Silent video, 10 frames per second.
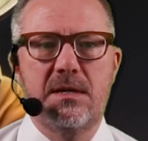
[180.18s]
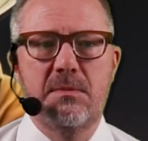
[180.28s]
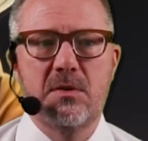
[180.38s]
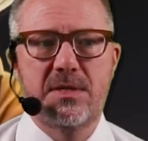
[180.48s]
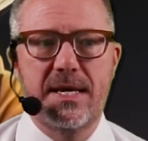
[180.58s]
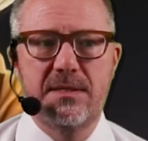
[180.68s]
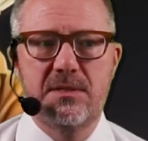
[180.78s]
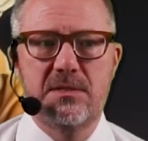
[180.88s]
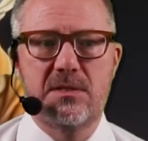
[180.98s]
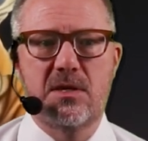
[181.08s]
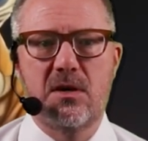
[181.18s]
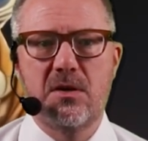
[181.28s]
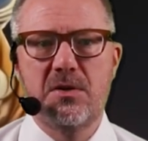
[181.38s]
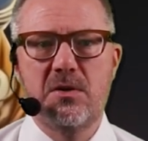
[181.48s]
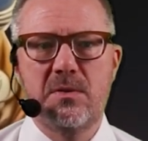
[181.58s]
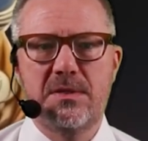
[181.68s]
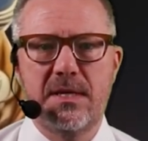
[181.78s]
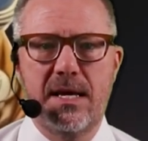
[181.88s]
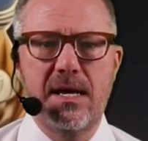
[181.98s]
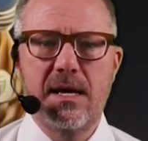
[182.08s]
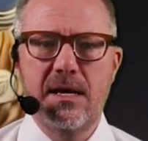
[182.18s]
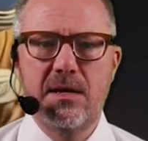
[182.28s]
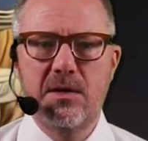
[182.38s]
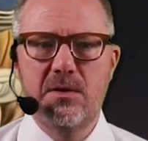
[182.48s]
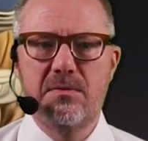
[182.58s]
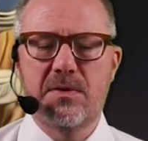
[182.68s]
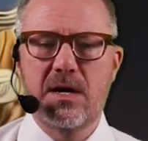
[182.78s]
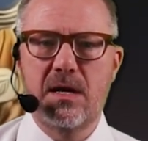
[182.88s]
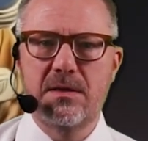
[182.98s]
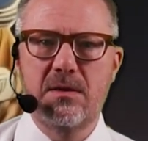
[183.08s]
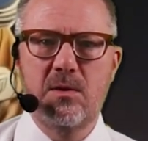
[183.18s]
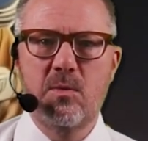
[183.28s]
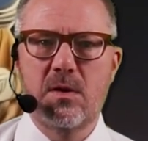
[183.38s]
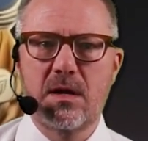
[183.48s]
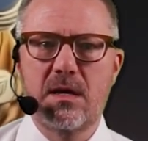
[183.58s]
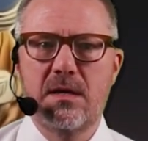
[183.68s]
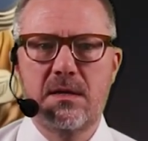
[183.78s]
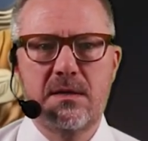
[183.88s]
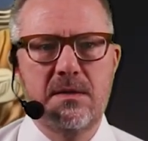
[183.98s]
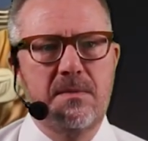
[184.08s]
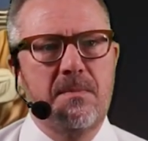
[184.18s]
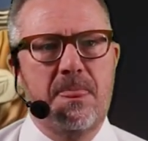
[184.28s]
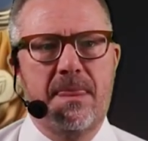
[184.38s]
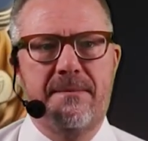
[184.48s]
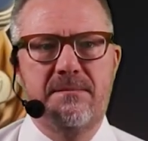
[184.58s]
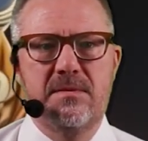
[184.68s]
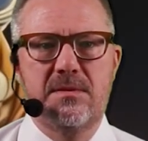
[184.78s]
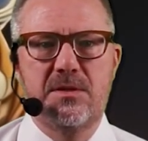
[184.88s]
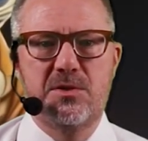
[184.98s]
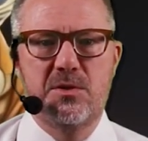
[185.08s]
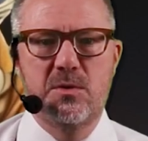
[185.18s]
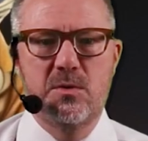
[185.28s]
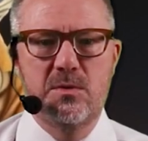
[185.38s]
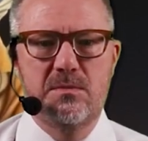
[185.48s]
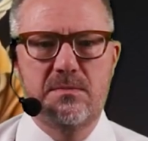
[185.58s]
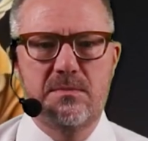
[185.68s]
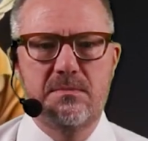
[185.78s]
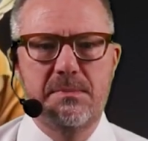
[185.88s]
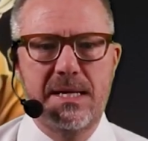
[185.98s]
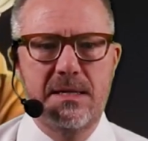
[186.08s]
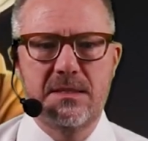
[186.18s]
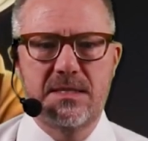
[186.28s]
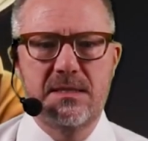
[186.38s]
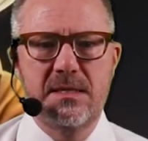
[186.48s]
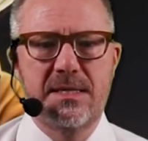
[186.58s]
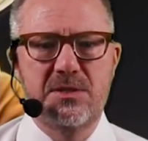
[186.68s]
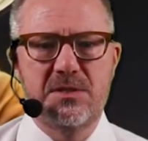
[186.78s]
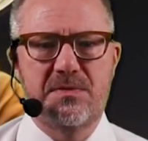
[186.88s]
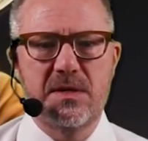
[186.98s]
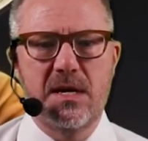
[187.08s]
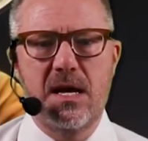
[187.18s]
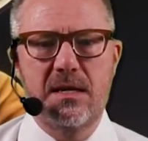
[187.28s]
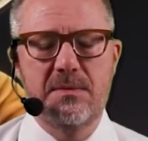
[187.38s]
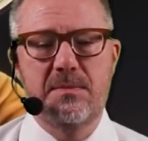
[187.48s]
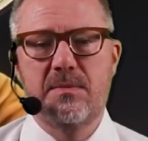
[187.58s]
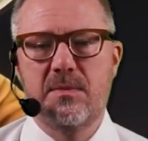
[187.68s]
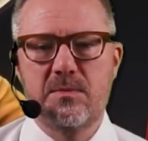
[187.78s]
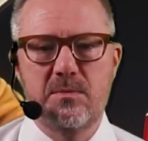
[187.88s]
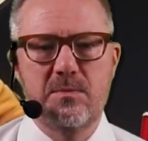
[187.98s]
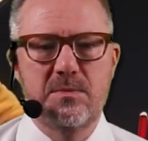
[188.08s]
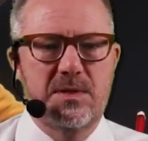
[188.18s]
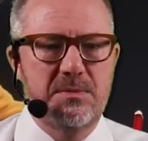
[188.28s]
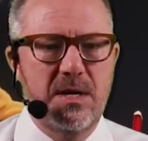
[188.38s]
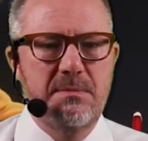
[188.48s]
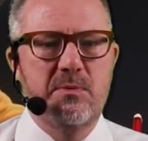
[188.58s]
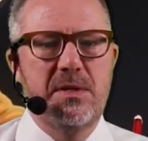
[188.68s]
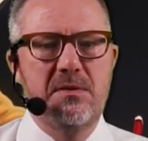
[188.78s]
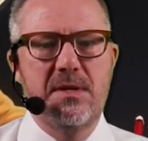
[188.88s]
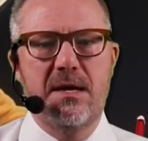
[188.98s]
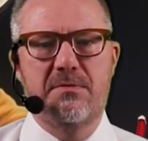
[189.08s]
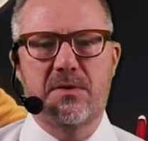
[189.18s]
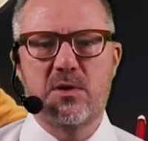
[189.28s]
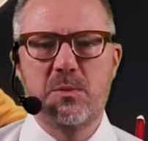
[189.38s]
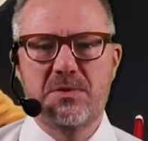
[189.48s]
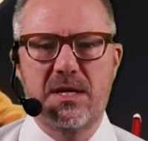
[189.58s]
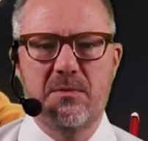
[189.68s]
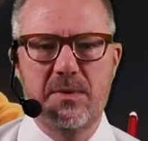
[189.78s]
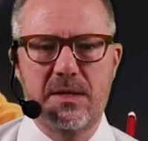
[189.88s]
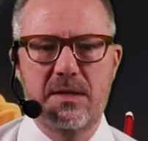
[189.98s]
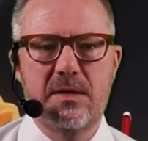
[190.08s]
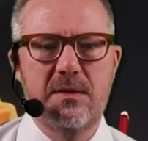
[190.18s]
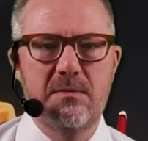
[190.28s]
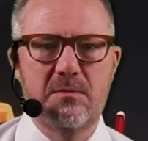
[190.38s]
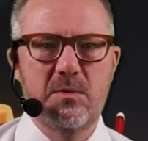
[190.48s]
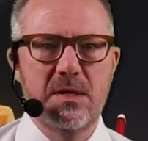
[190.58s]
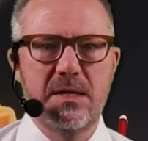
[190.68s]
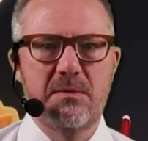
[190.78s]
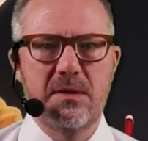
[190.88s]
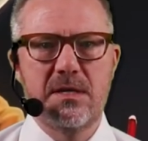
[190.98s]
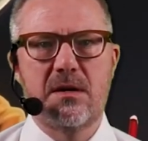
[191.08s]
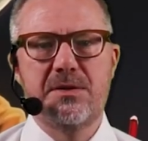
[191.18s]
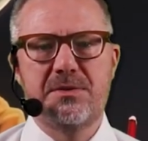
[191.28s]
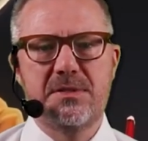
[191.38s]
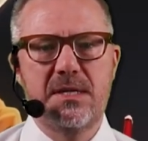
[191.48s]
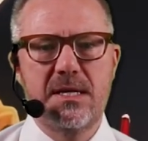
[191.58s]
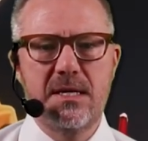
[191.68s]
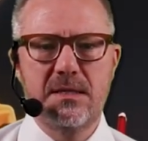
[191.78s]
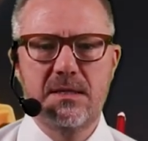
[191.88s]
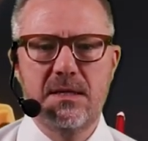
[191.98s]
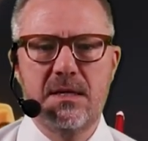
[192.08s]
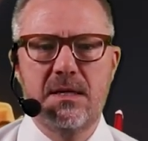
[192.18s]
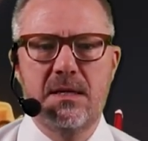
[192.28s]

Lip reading: in most cases, to call you and say, hey, you forgot the homework. Did you mean to send it and just forgot? Sometimes we do that for groups that we really, really are interested in.